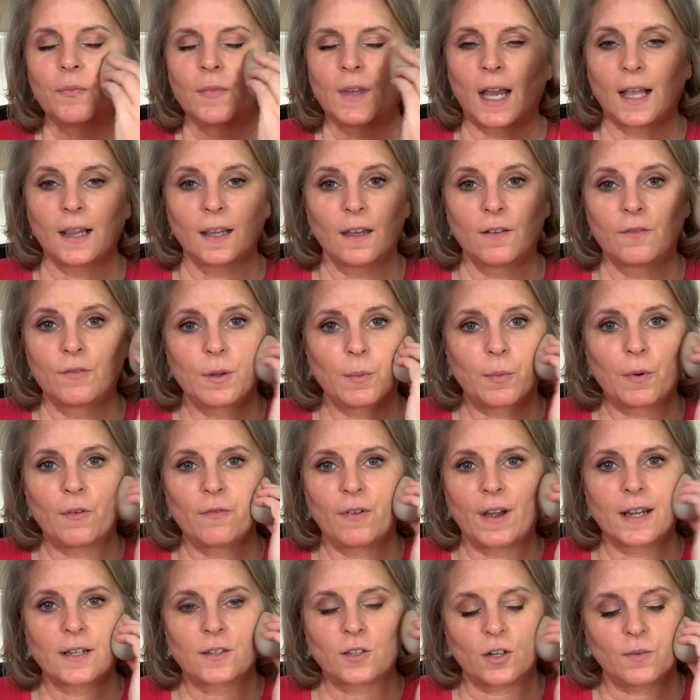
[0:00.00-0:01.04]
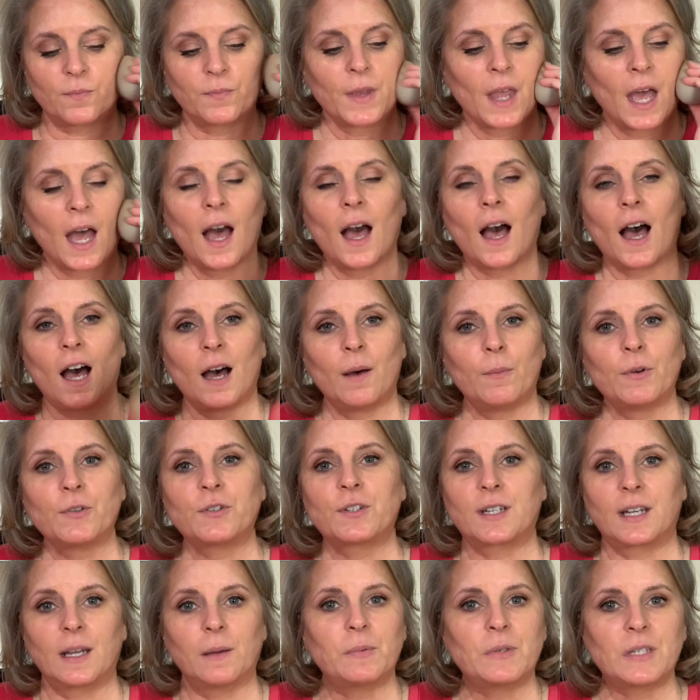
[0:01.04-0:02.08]
I love the perfector. I almost
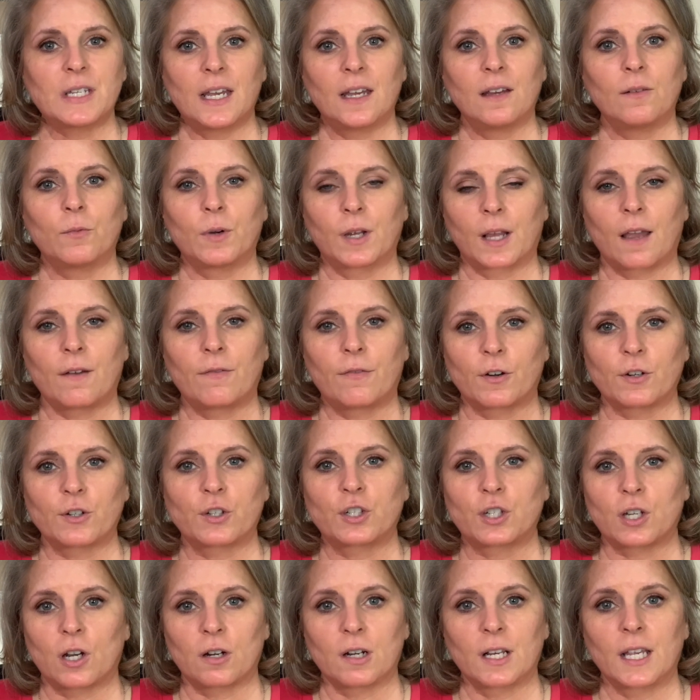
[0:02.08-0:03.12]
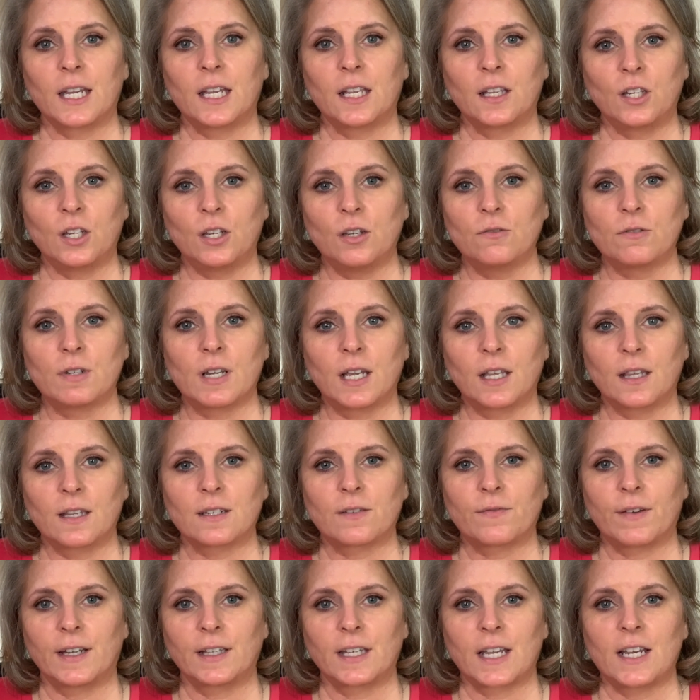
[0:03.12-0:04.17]
skipped it when I first started using
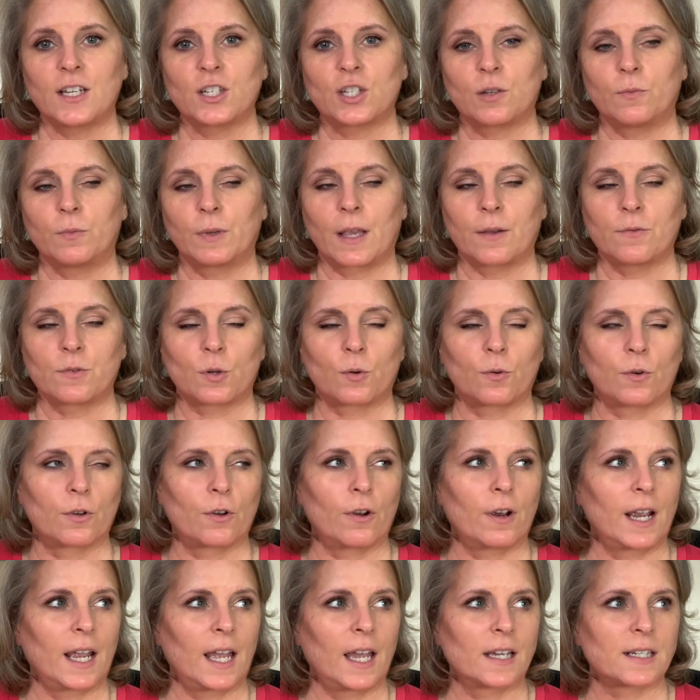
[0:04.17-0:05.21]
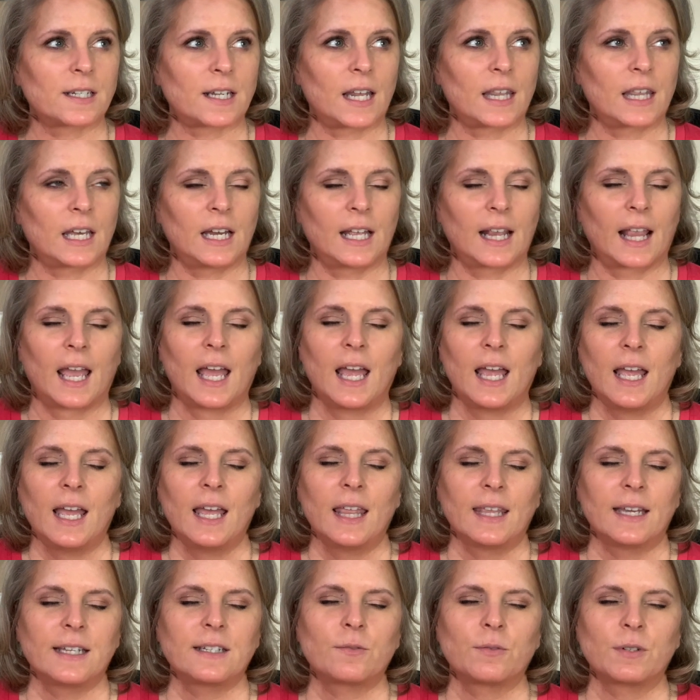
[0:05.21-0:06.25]
this foundation when I was ordering it, because I thought,
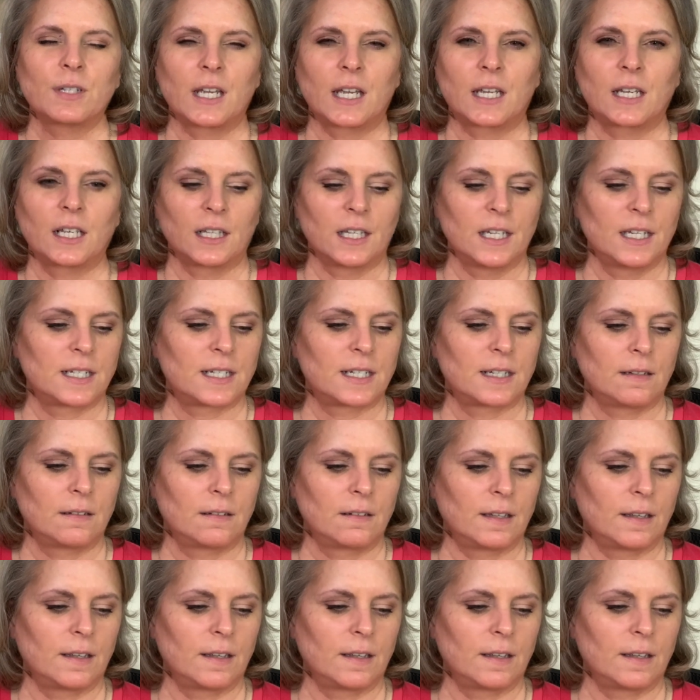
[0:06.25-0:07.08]
that's ridiculous.